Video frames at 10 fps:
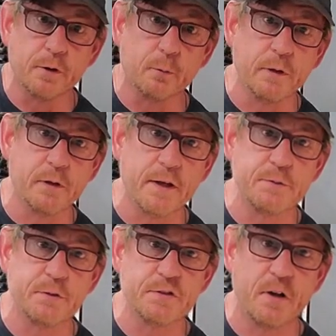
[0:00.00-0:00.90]
where the
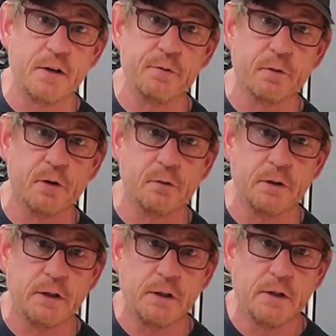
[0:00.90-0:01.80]
relays would slide through.
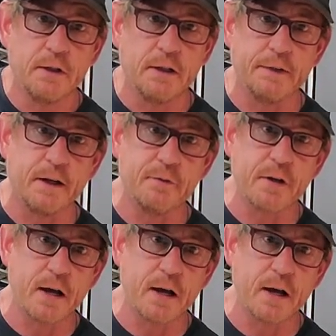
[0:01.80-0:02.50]
And then I've